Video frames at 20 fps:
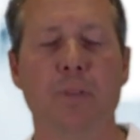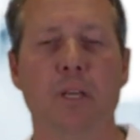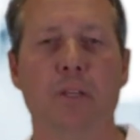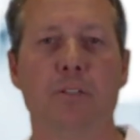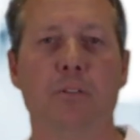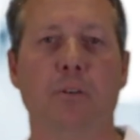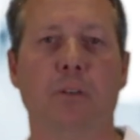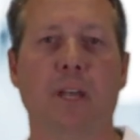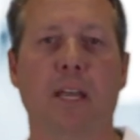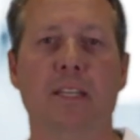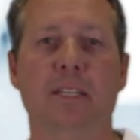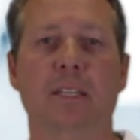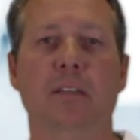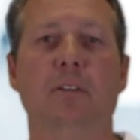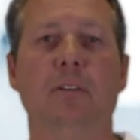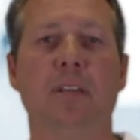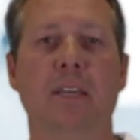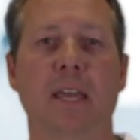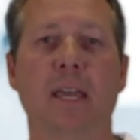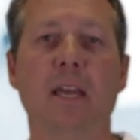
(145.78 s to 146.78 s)
So an
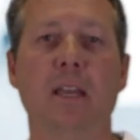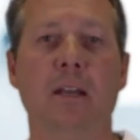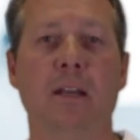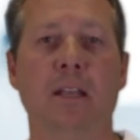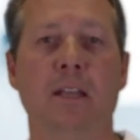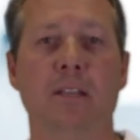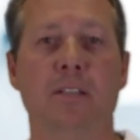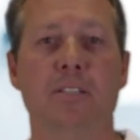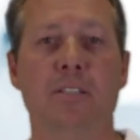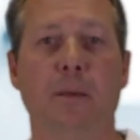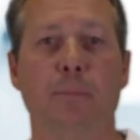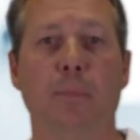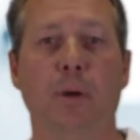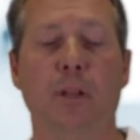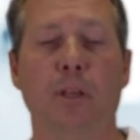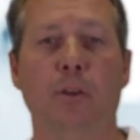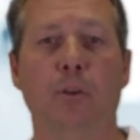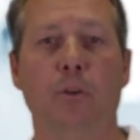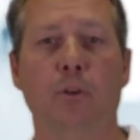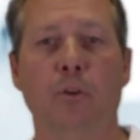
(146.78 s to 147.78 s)
ideal candidate is
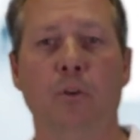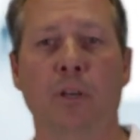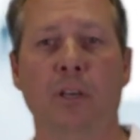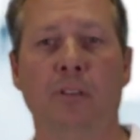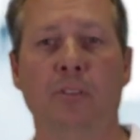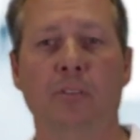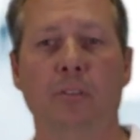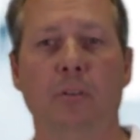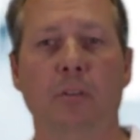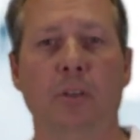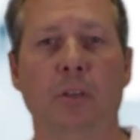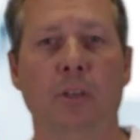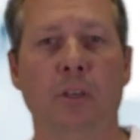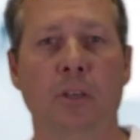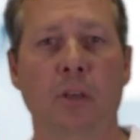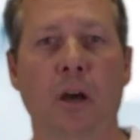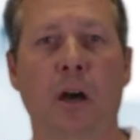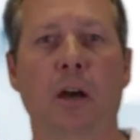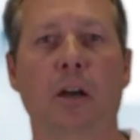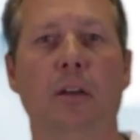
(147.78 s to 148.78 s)
somebody who is
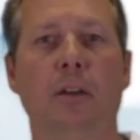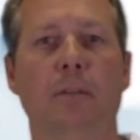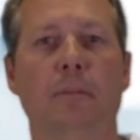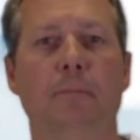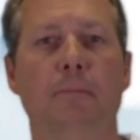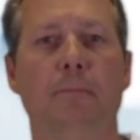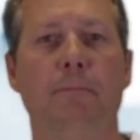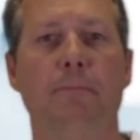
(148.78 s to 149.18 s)
young,